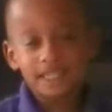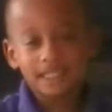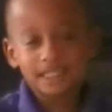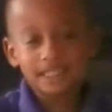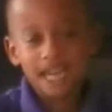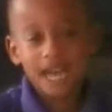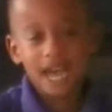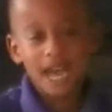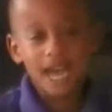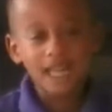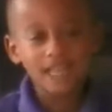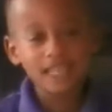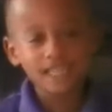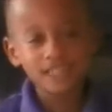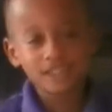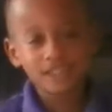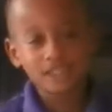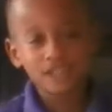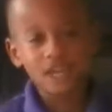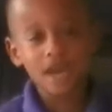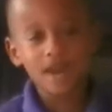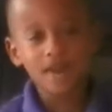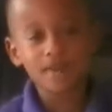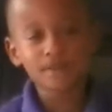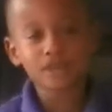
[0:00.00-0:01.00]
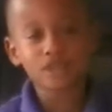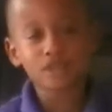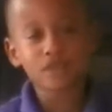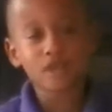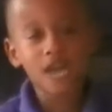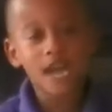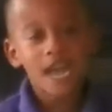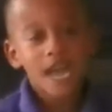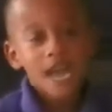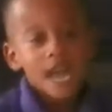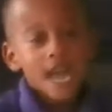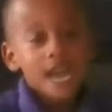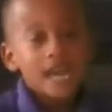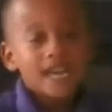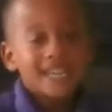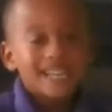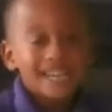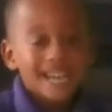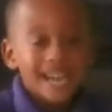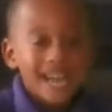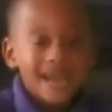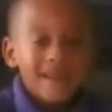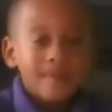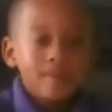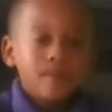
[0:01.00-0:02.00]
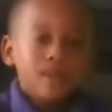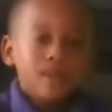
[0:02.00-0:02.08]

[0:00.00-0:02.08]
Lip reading: the tiny germs away and give